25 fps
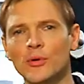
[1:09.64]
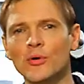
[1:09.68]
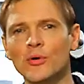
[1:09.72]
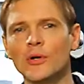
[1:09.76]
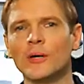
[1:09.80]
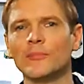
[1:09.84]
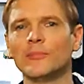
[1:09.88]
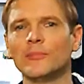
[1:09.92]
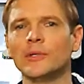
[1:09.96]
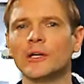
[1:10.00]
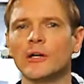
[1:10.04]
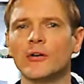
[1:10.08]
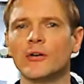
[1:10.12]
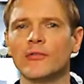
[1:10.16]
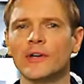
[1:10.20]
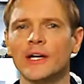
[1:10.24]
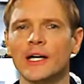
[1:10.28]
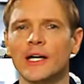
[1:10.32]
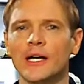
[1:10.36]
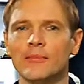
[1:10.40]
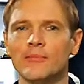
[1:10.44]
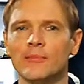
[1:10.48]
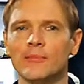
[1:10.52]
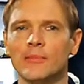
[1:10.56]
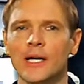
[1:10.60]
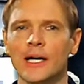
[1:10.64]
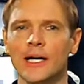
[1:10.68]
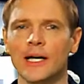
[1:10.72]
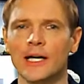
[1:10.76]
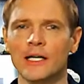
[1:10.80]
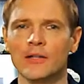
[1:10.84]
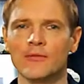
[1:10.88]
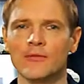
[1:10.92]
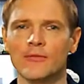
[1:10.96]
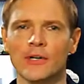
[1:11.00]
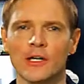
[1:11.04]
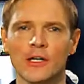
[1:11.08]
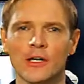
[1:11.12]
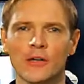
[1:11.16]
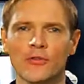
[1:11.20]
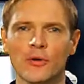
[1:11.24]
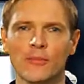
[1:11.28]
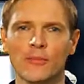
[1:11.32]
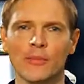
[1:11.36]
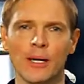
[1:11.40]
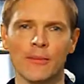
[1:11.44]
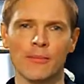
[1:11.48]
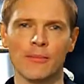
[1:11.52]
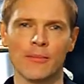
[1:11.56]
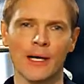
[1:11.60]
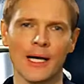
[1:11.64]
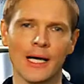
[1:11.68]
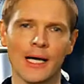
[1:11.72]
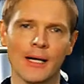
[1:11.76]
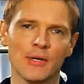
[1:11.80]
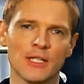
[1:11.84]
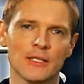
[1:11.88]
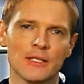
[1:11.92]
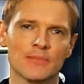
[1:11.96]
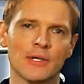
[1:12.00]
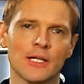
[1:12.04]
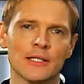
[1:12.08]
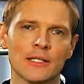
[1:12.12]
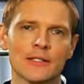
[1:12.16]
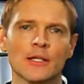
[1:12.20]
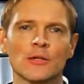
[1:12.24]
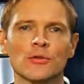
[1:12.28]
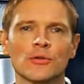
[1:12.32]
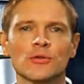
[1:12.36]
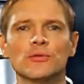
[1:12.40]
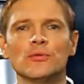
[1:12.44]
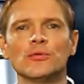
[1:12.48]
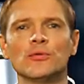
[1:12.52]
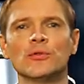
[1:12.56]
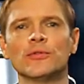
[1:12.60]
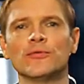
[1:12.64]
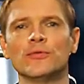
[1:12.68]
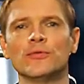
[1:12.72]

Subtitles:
the locking device, I can perform all programming